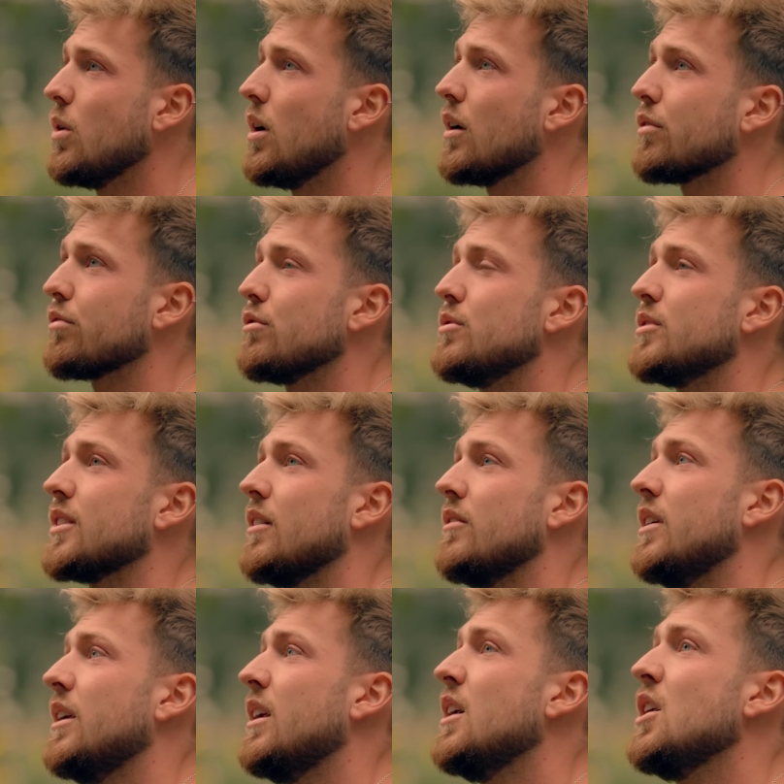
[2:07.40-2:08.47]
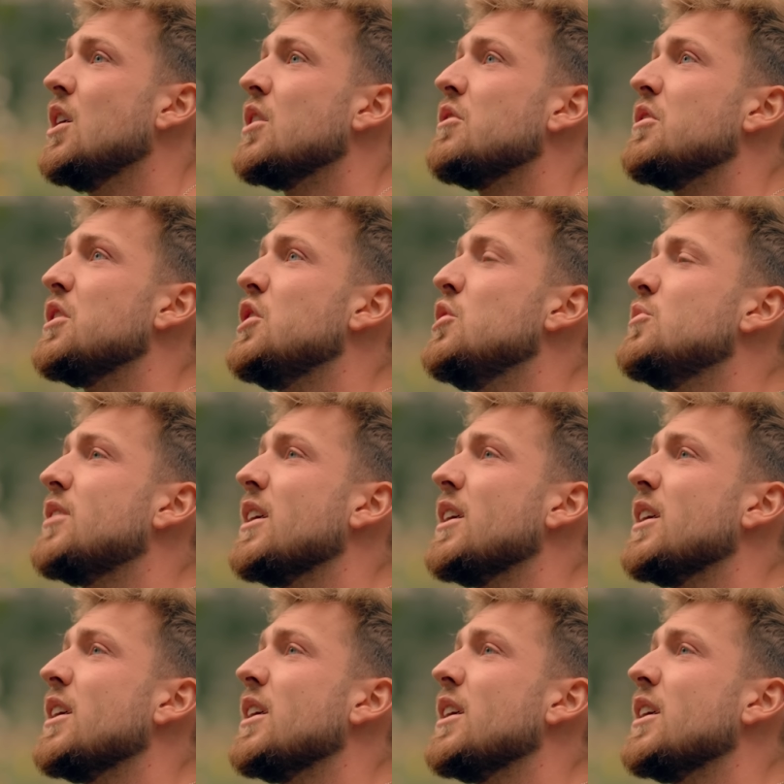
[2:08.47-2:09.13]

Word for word: work through but something at least try. that you